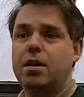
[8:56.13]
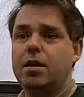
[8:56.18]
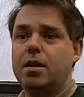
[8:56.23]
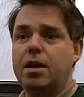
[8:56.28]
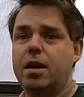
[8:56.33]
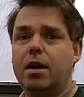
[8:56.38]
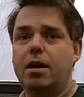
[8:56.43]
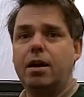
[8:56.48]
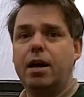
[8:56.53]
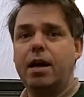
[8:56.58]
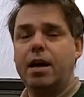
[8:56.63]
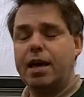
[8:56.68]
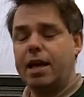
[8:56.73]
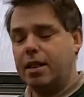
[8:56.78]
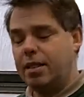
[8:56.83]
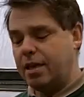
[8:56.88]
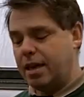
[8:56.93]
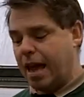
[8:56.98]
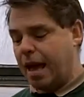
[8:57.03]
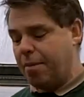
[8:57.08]
Now in
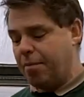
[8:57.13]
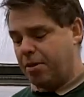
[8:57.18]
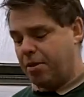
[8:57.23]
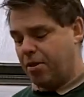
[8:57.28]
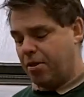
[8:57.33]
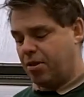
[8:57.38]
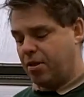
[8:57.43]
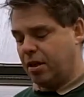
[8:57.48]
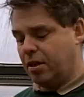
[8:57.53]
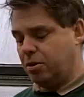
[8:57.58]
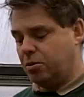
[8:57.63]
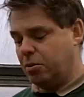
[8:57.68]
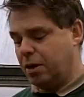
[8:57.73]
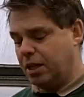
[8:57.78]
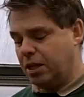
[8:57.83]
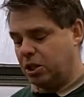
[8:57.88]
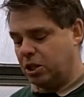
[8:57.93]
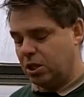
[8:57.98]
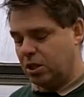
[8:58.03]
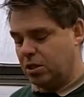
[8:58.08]
the amateur
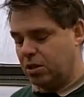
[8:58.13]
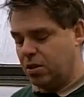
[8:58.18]
situation,